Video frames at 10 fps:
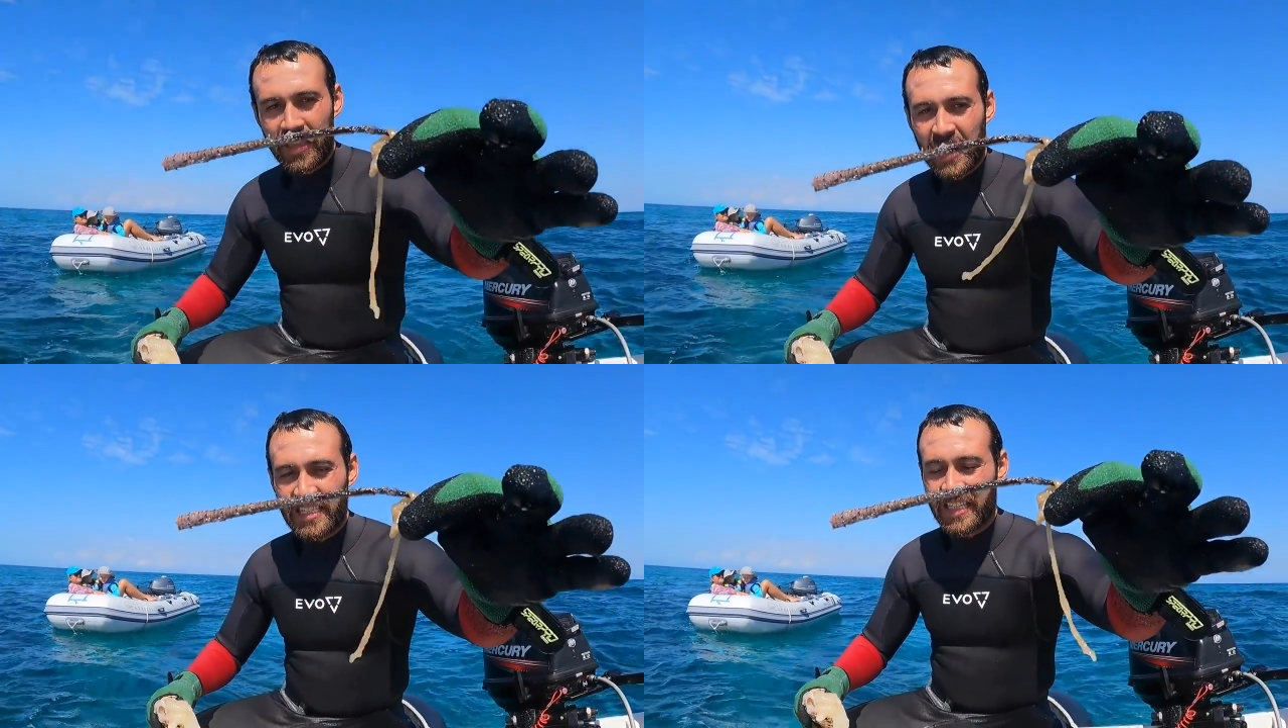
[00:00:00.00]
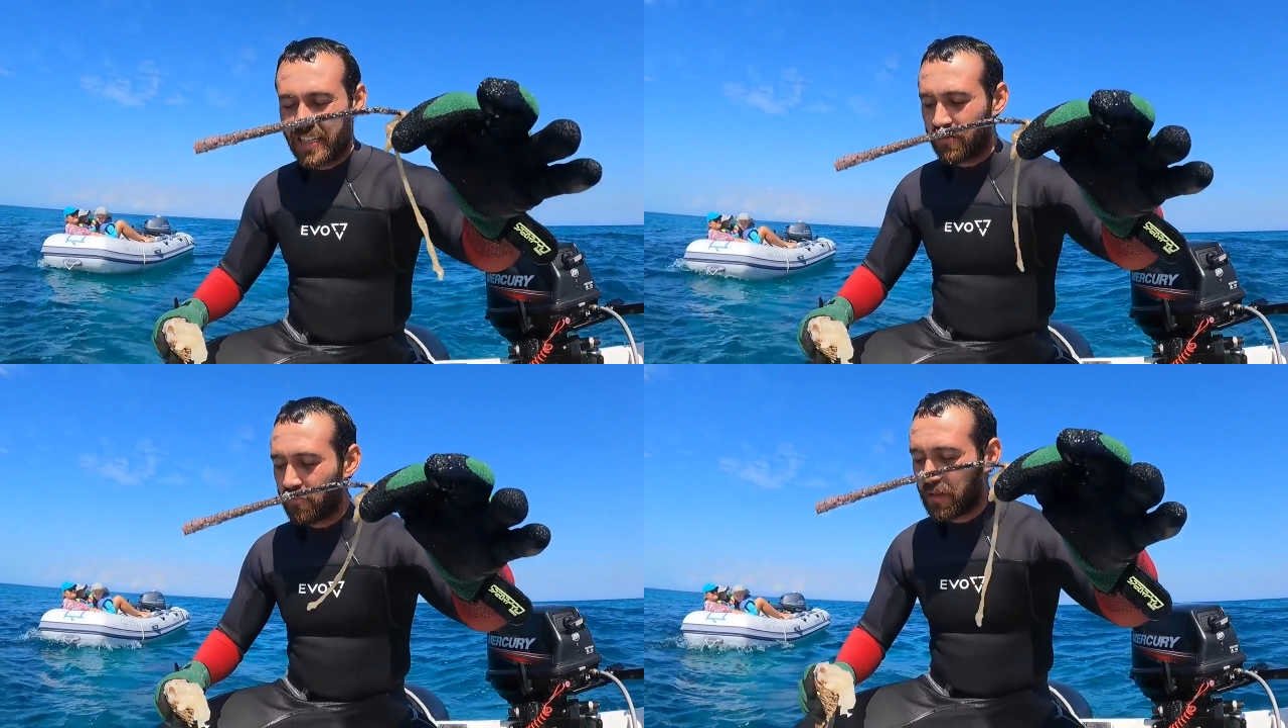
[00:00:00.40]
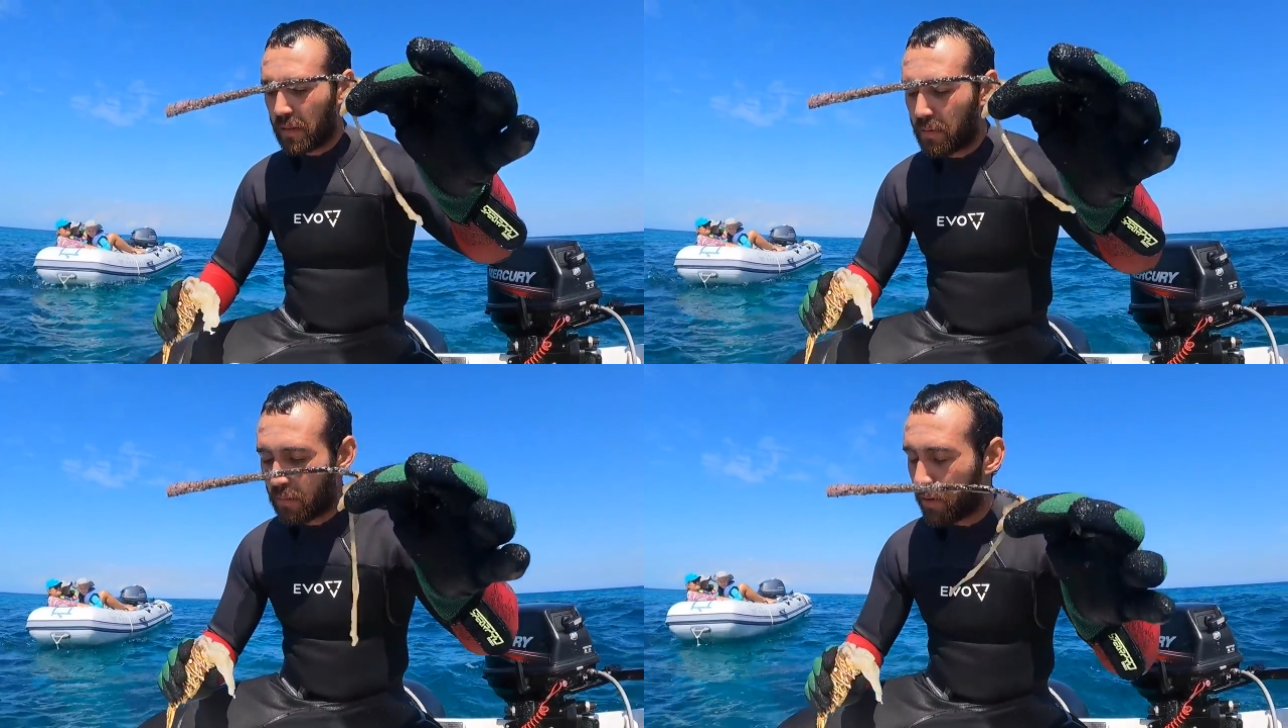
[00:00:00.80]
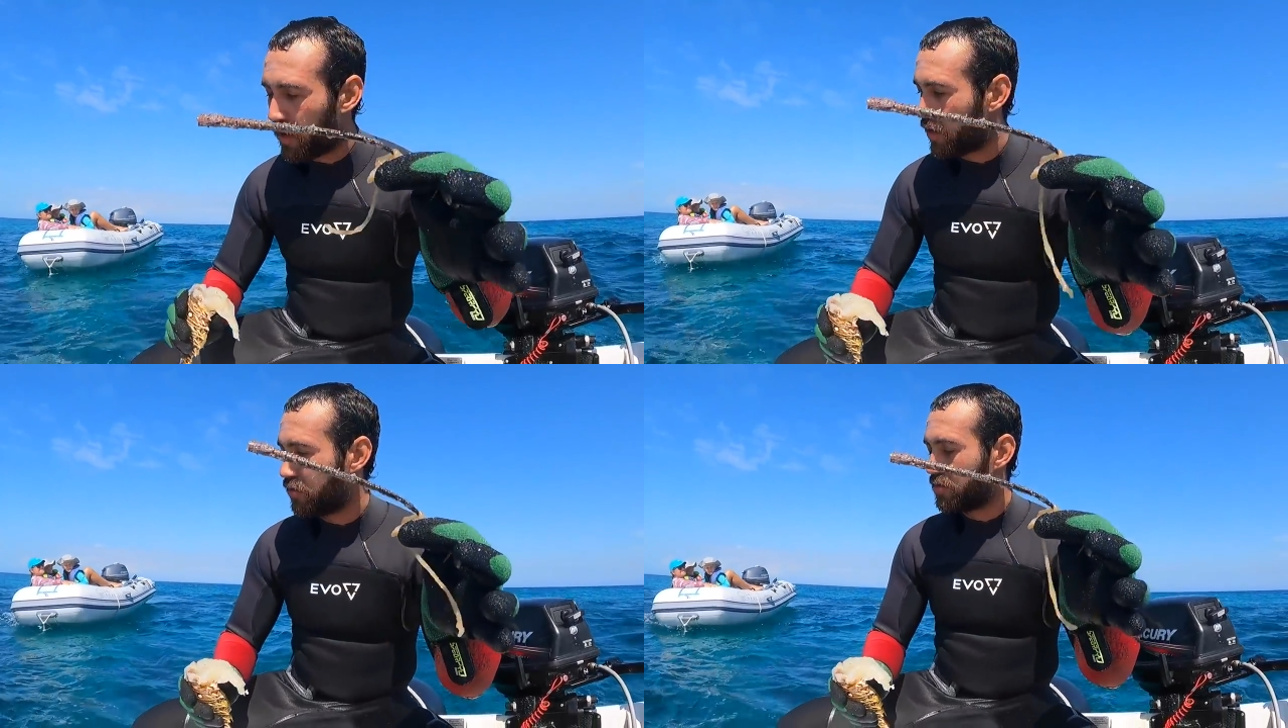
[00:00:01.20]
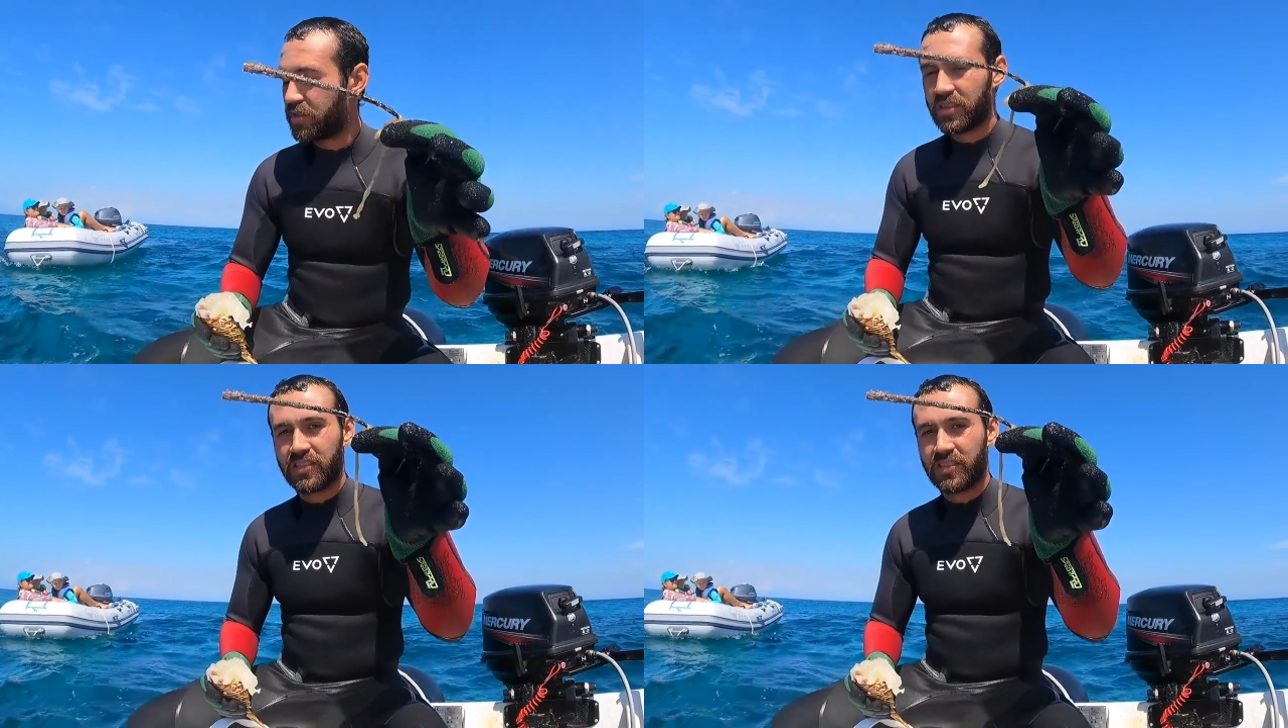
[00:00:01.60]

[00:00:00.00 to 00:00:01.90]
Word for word: Intestine with the poop particles.